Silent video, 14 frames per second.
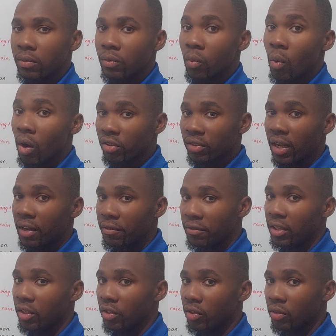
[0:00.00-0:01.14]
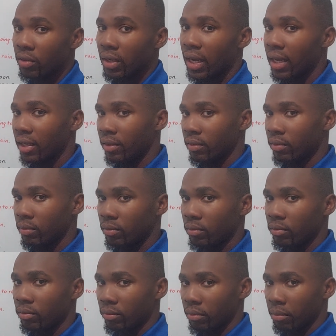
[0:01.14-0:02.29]
watch that video and
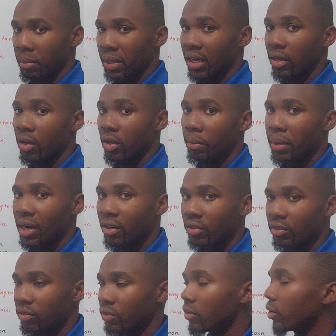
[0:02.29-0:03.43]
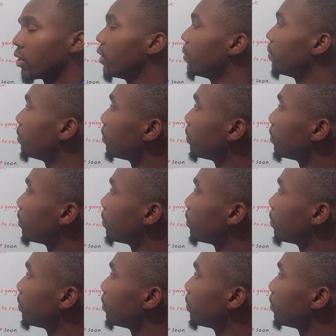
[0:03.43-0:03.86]
make comparisons, okay?